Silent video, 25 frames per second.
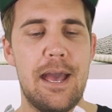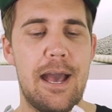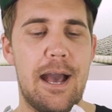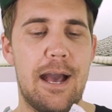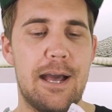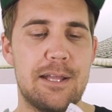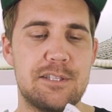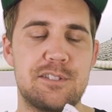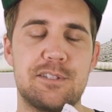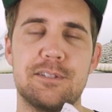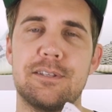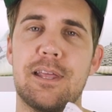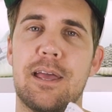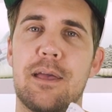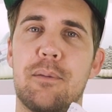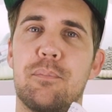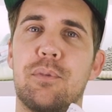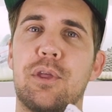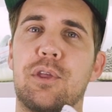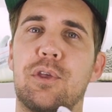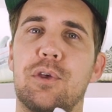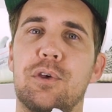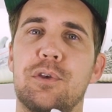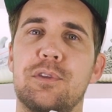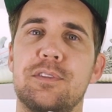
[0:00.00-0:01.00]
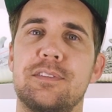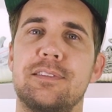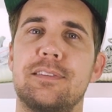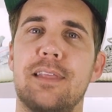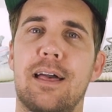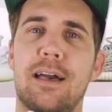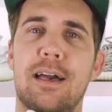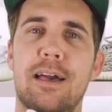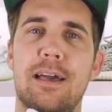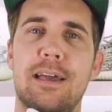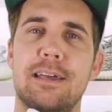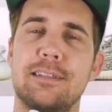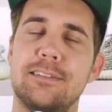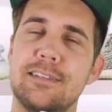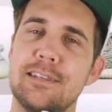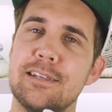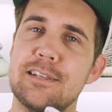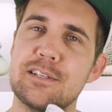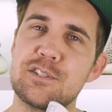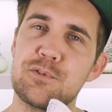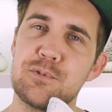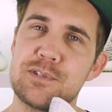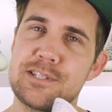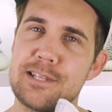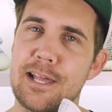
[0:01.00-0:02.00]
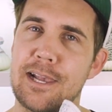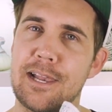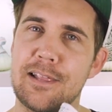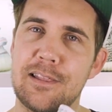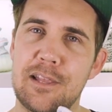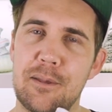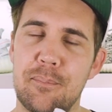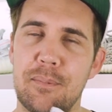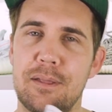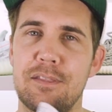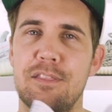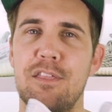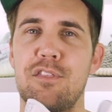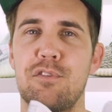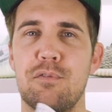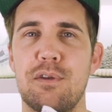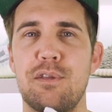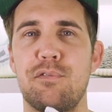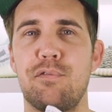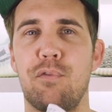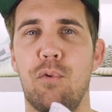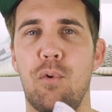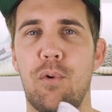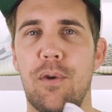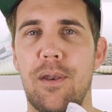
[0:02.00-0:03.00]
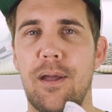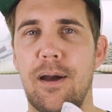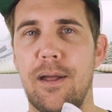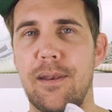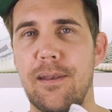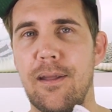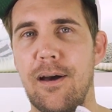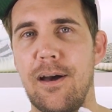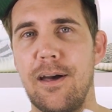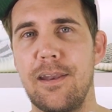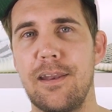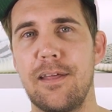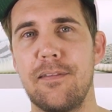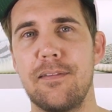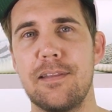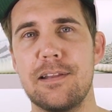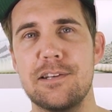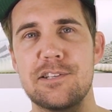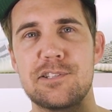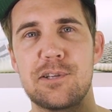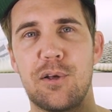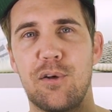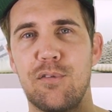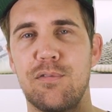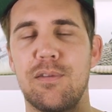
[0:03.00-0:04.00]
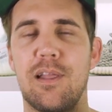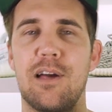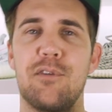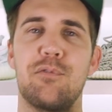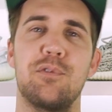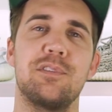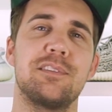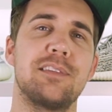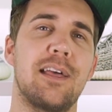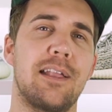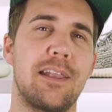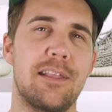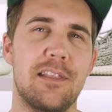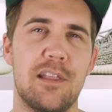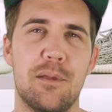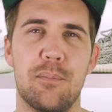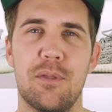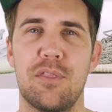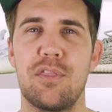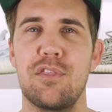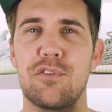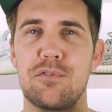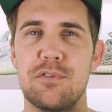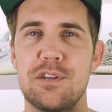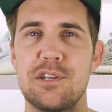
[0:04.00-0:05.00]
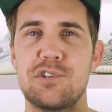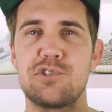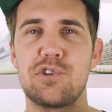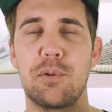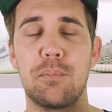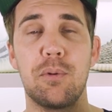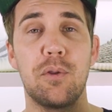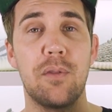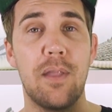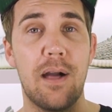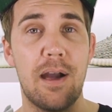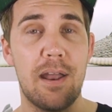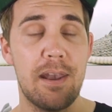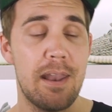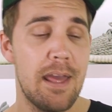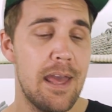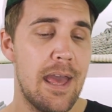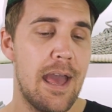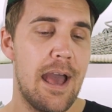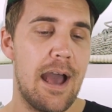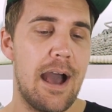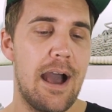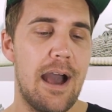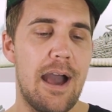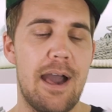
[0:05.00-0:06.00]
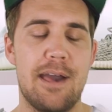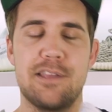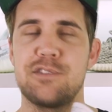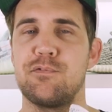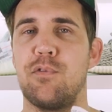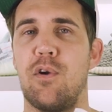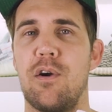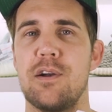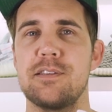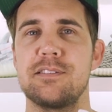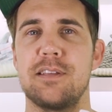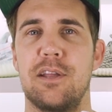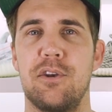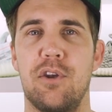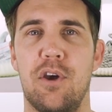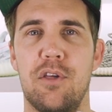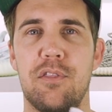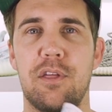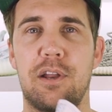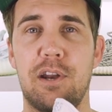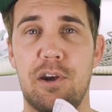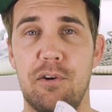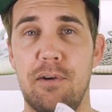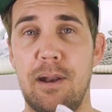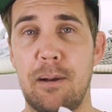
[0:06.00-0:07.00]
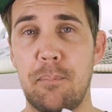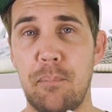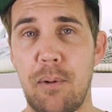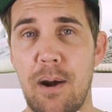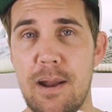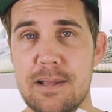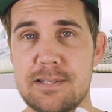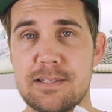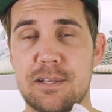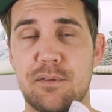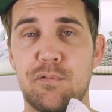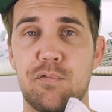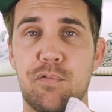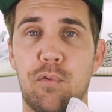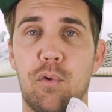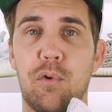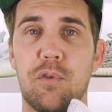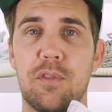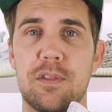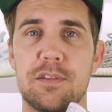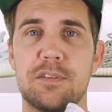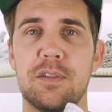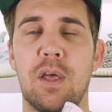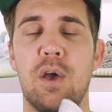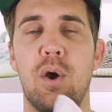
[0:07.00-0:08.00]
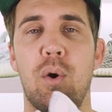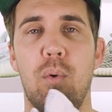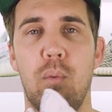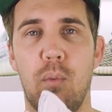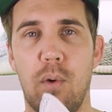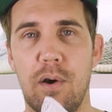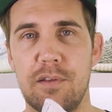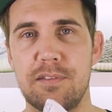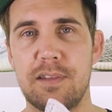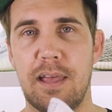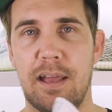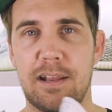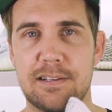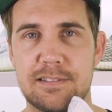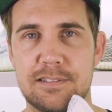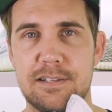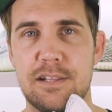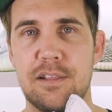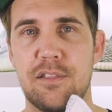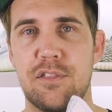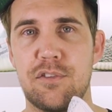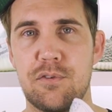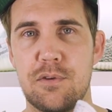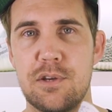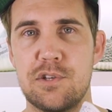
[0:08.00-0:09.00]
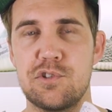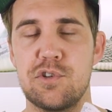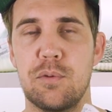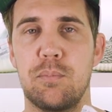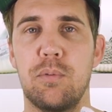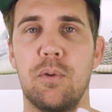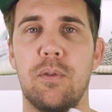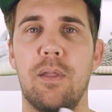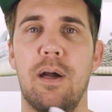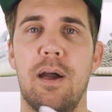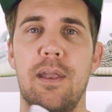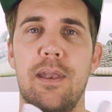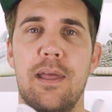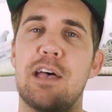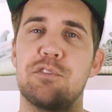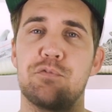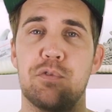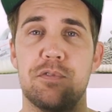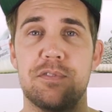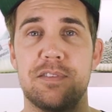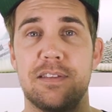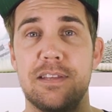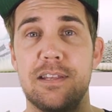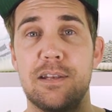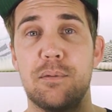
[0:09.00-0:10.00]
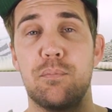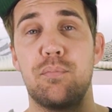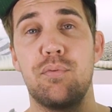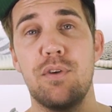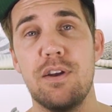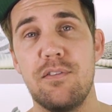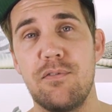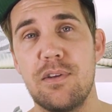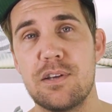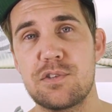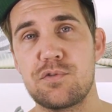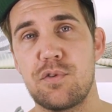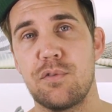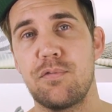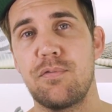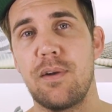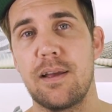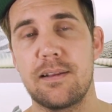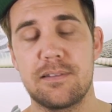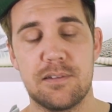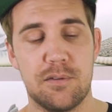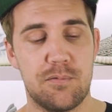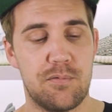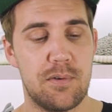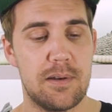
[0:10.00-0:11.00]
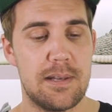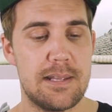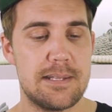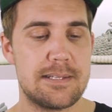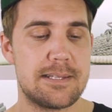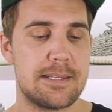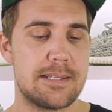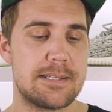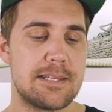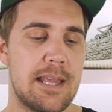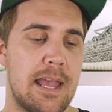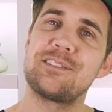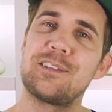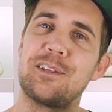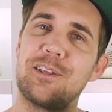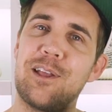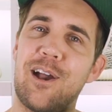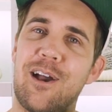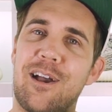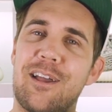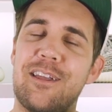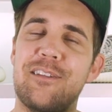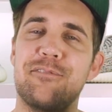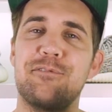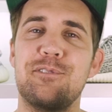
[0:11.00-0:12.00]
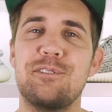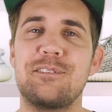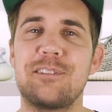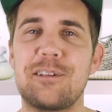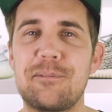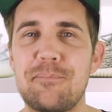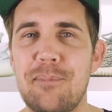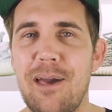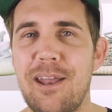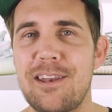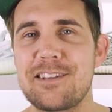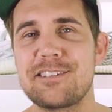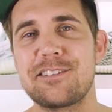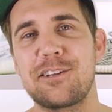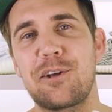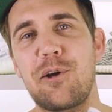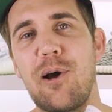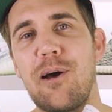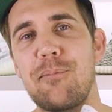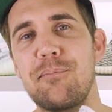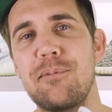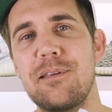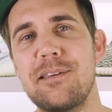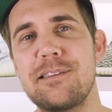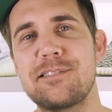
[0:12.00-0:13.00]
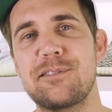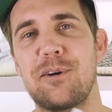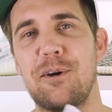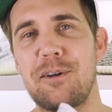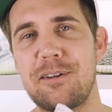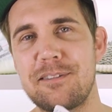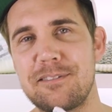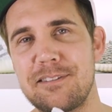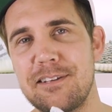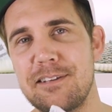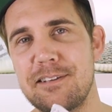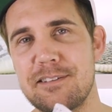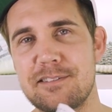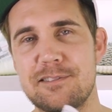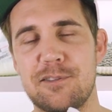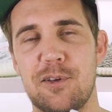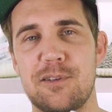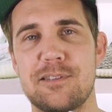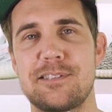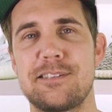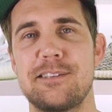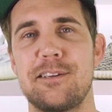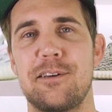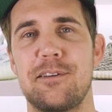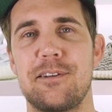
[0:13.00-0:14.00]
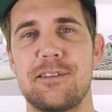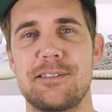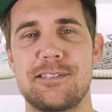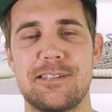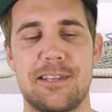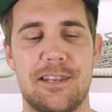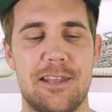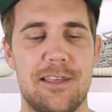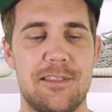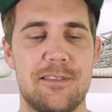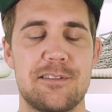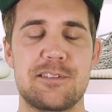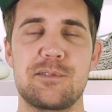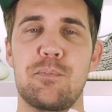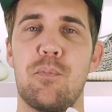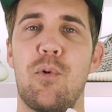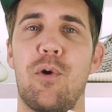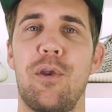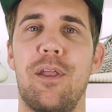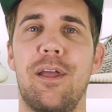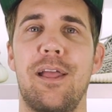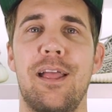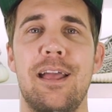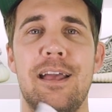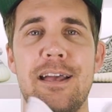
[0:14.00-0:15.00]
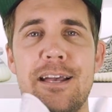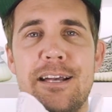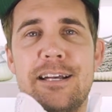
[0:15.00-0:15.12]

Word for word: uh, today because uh, Adidas was selling them at 3499 and then Shelf Life was selling them at 3999. Uh, as far as I know, the correct pricing for this was actually 3999 as we've seen in previous reflective releases. So yeah, if you did manage to cop these on adidas.co.za this morning,